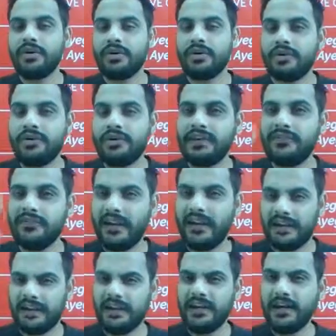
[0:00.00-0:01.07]
Only
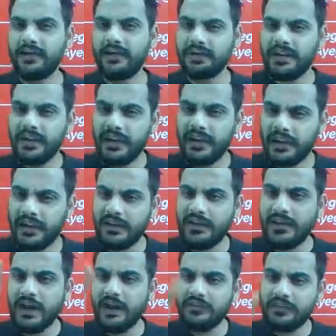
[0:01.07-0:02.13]
finding out the
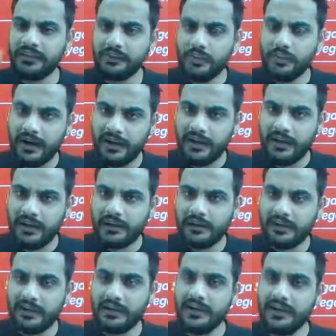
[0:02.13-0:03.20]
area of an
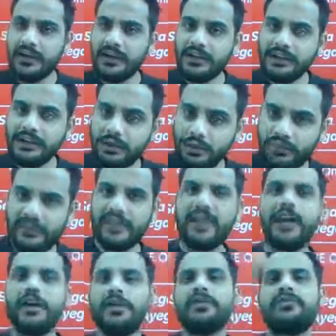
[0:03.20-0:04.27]
quadrilateral using
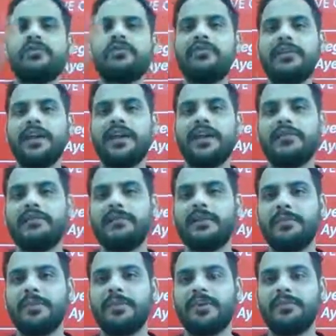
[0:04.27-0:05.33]
Heron's formula has
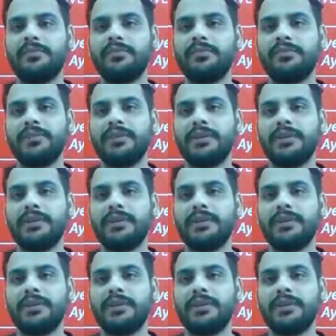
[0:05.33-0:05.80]
been removed.